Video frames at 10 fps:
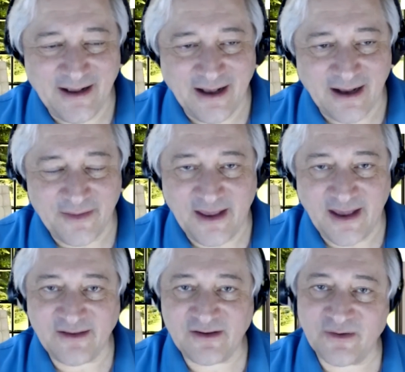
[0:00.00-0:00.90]
Uh, the
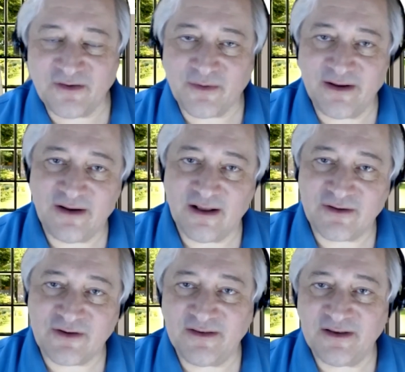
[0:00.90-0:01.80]
answer is retail
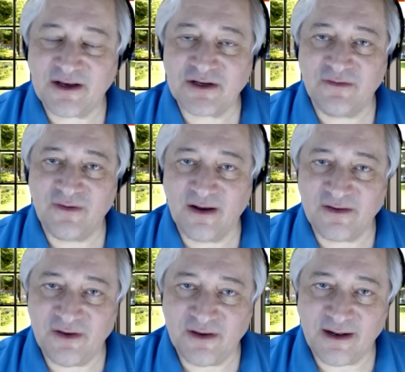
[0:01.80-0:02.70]
transaction,
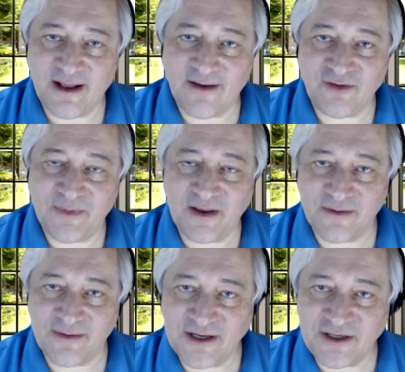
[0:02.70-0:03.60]
folks. You're going to have to be
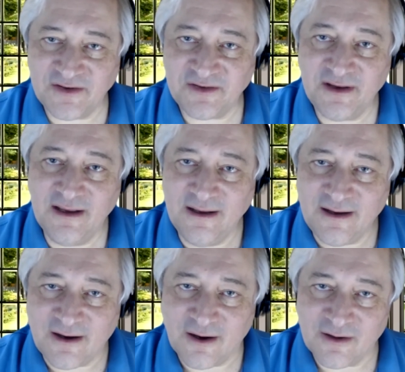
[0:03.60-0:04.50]
courageous.
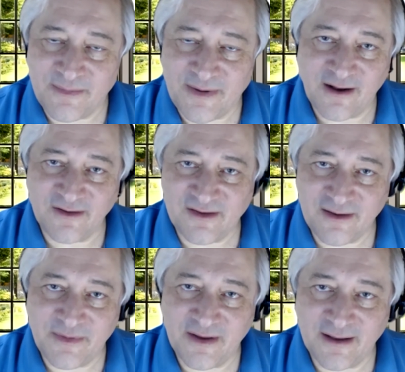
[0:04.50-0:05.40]
Colin Powell
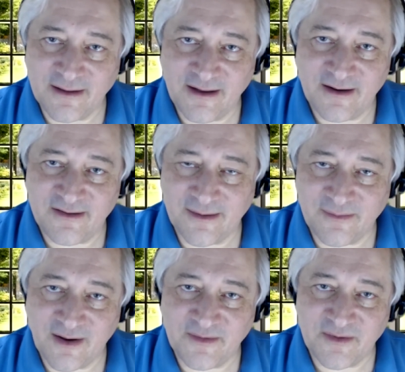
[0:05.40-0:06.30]
said being a leader
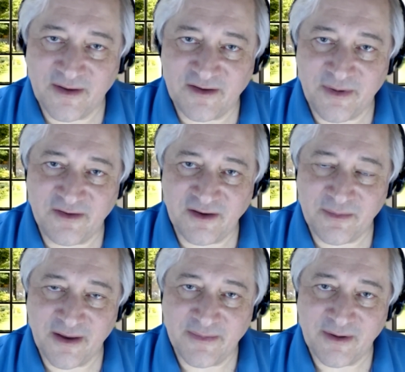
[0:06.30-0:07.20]
sometimes means pissing
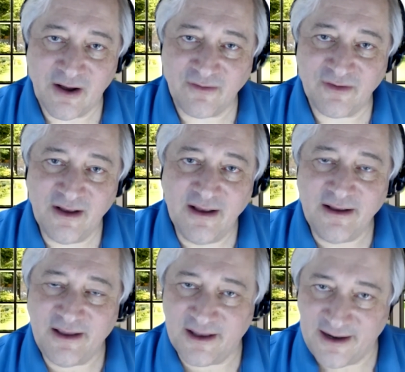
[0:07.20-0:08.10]
people off.
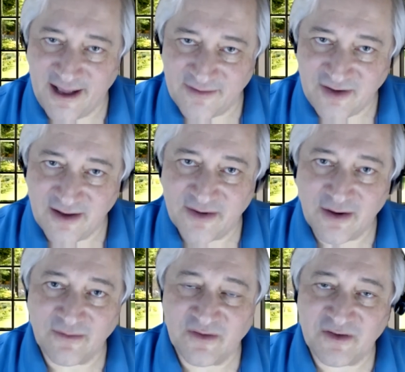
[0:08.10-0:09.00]
You're going to have to have a
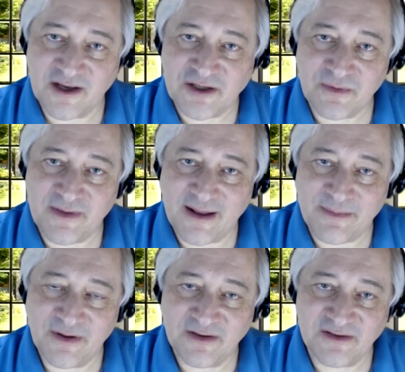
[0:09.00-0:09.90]
conversation with
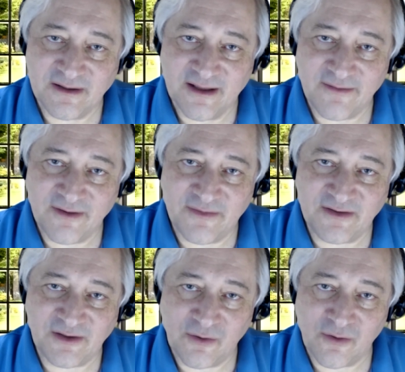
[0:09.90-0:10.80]
that person, even if
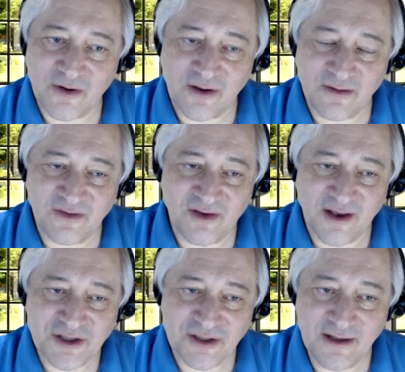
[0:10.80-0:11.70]
it's an awkward
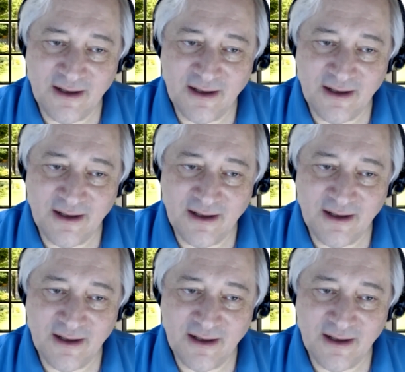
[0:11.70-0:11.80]
conversation.